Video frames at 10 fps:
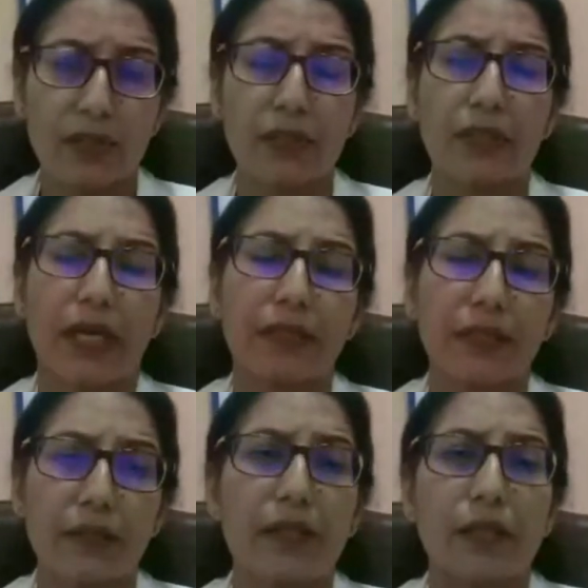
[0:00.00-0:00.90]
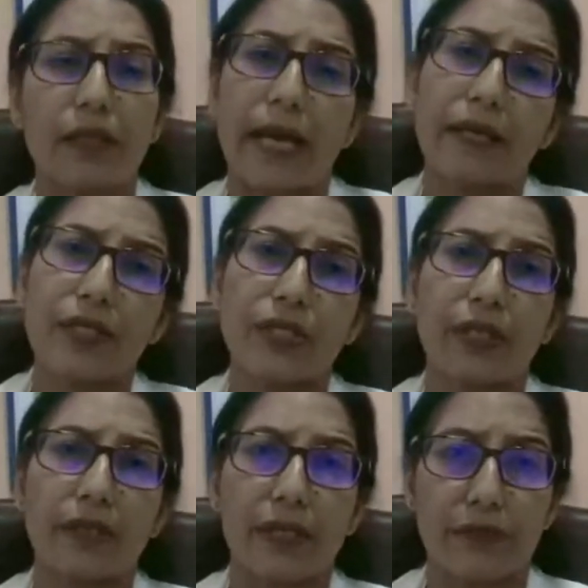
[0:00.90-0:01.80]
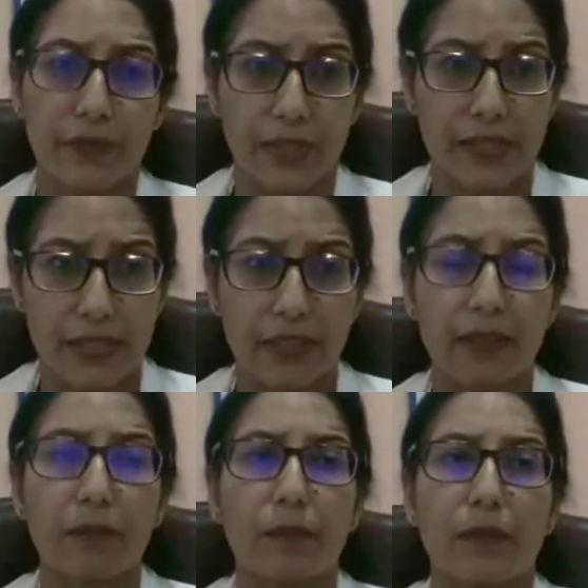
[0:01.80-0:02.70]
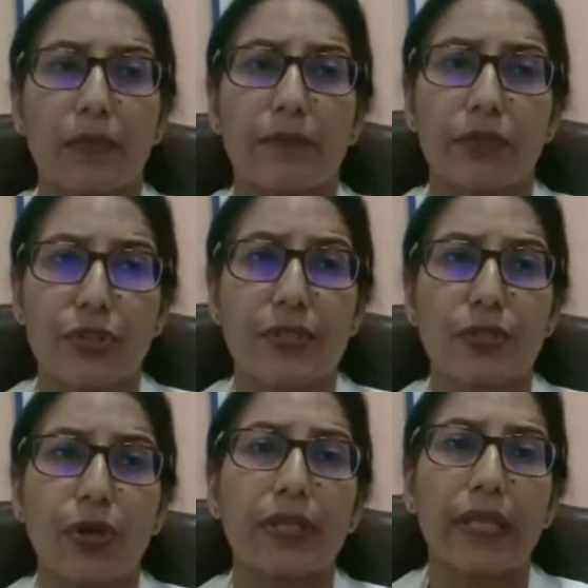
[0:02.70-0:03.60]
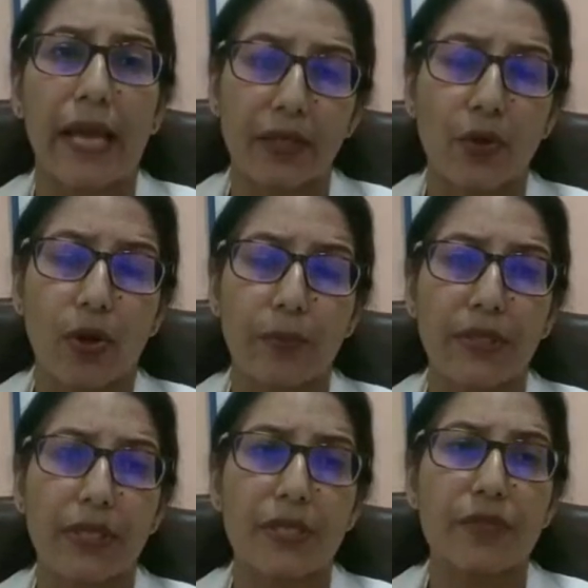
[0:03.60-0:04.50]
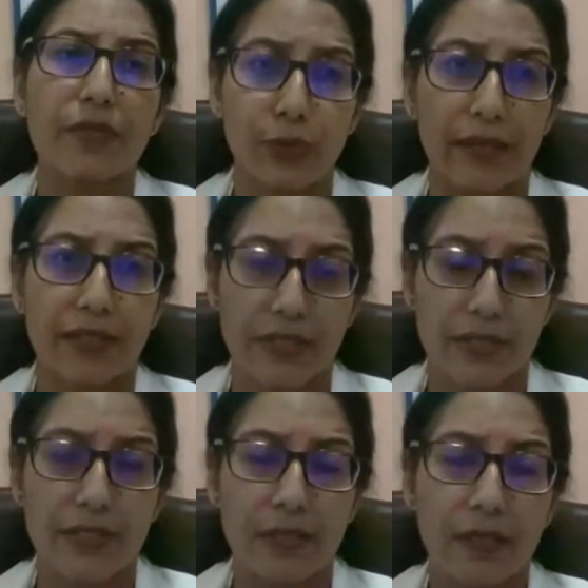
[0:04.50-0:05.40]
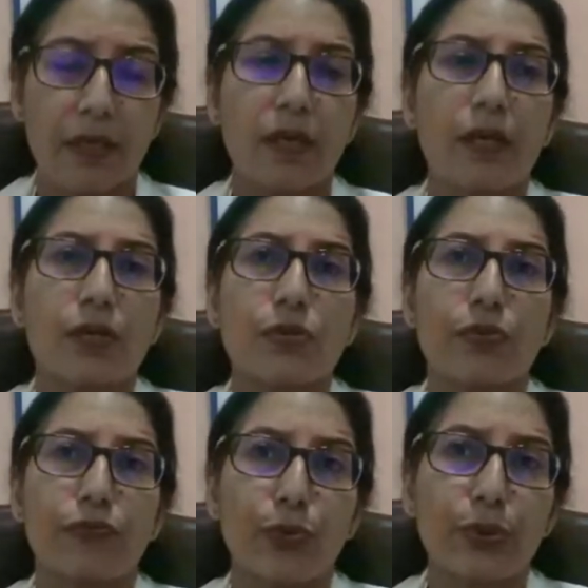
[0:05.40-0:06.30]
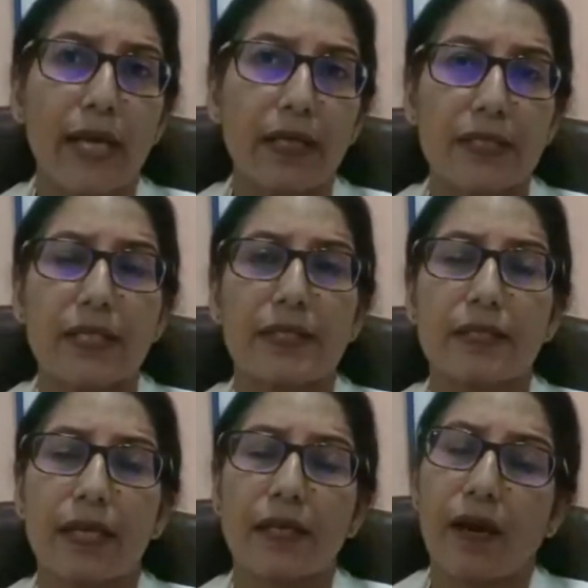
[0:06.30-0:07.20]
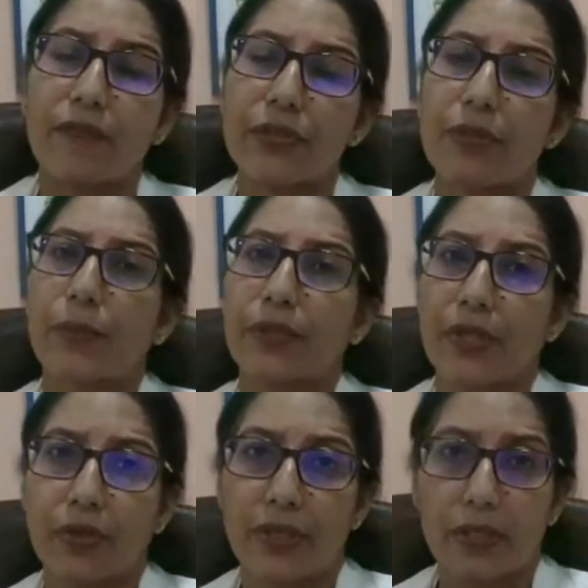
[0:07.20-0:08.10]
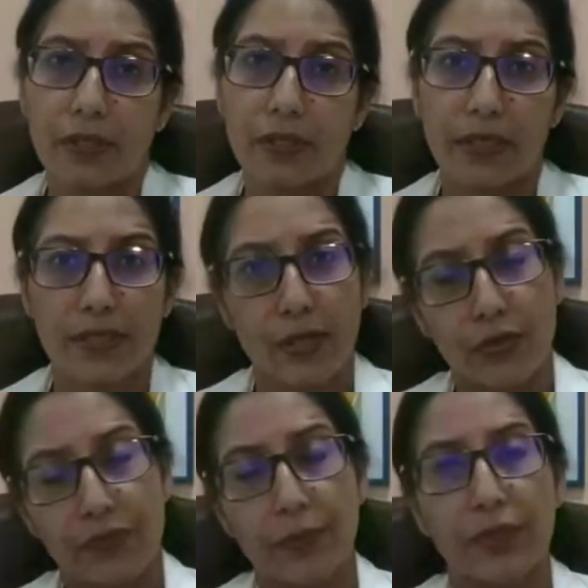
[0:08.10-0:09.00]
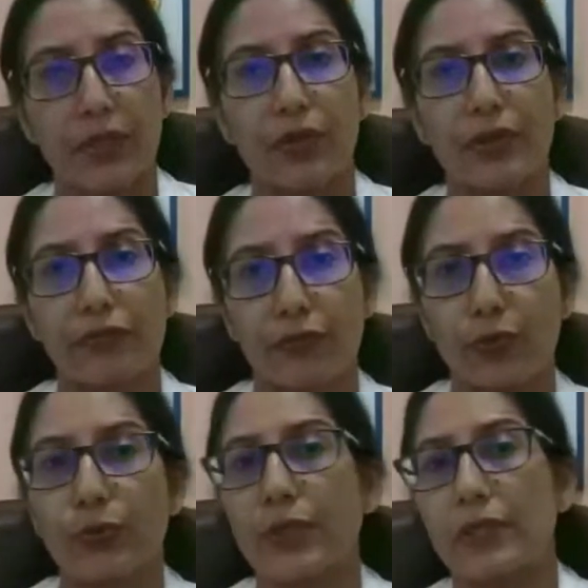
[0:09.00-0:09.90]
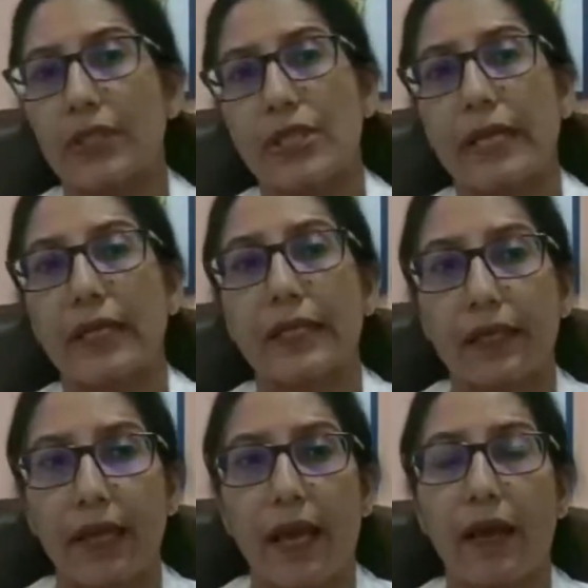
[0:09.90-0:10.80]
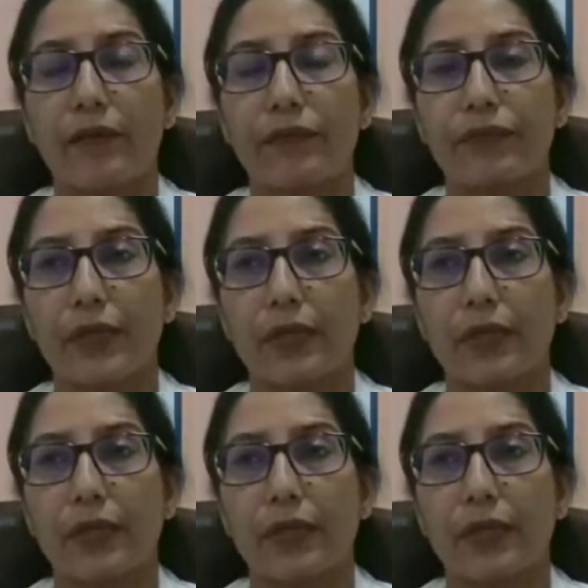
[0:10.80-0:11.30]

The other allergy that we see, which is not that common, is food allergies. So, food allergies is that after a particular intake of a particular food, the child can have